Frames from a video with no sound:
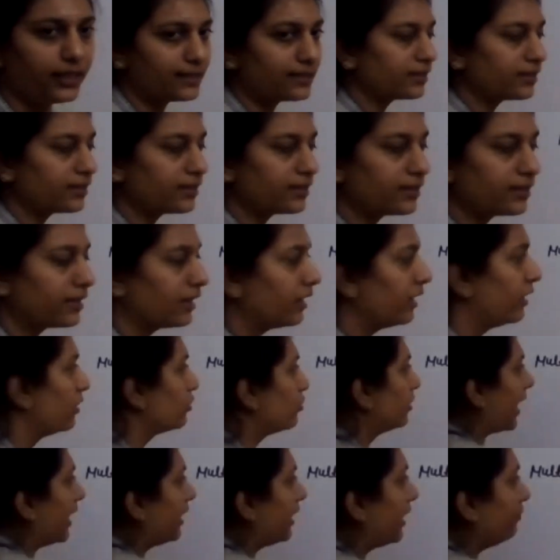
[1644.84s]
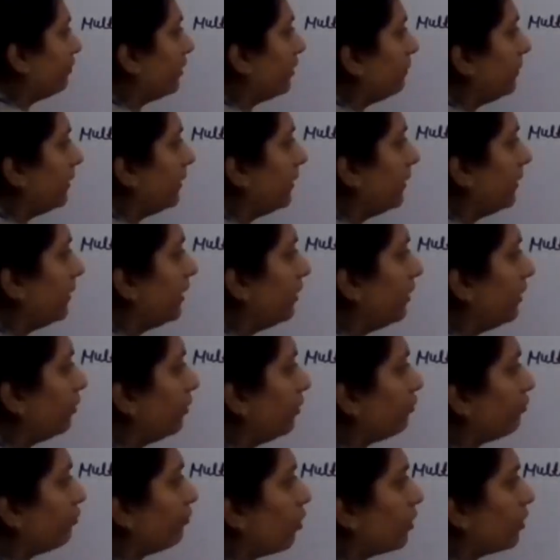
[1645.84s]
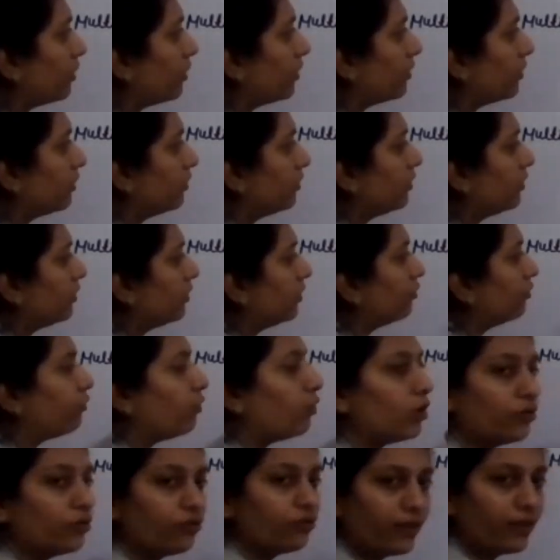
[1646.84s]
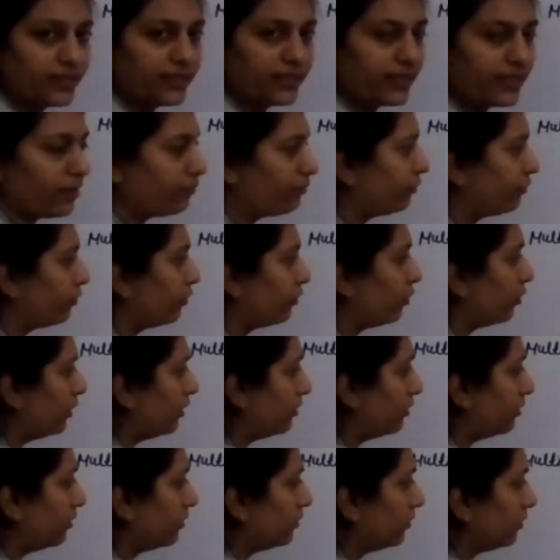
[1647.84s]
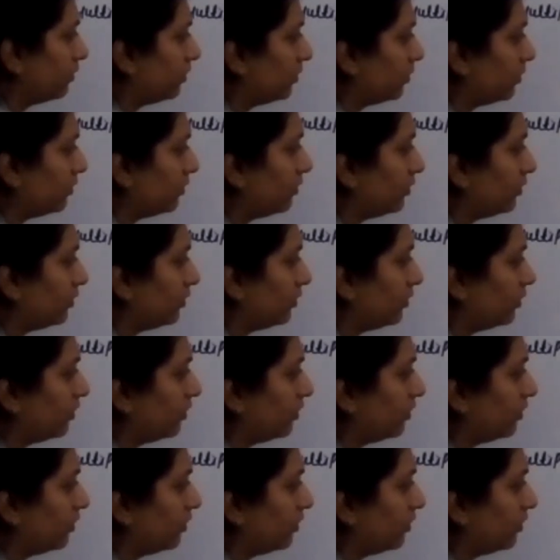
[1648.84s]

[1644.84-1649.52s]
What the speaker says: Yes, so that will be 4. 4 ones are 4.